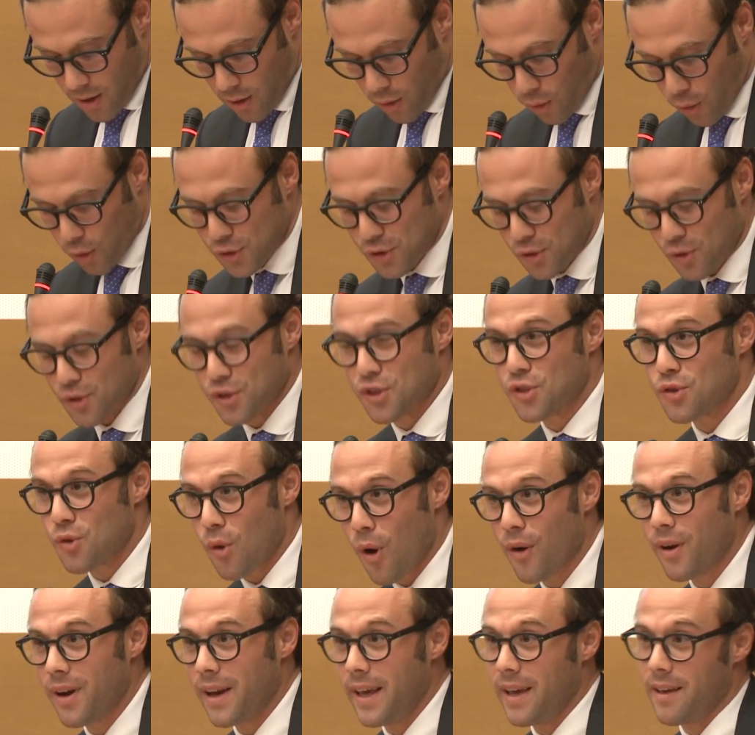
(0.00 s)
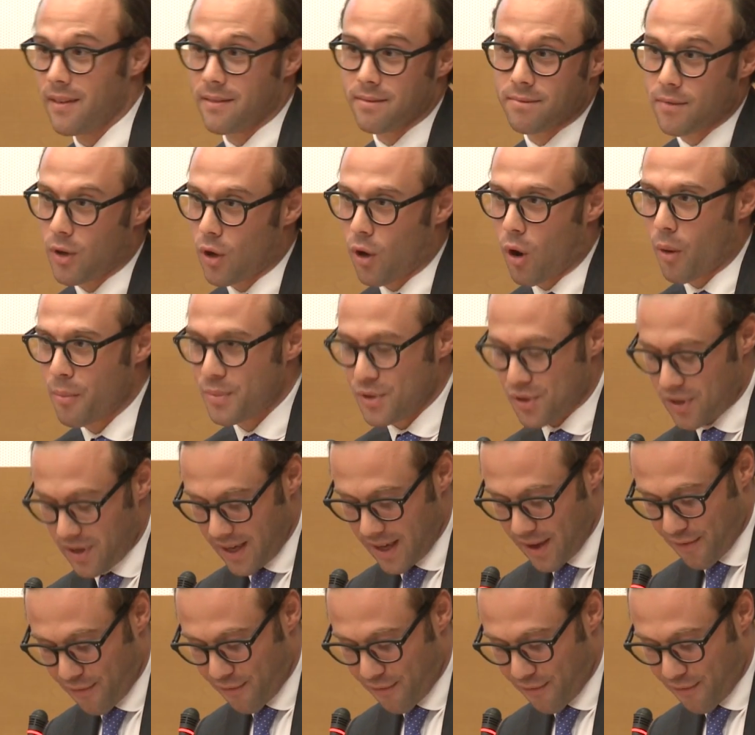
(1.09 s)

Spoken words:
also strongly, obviously,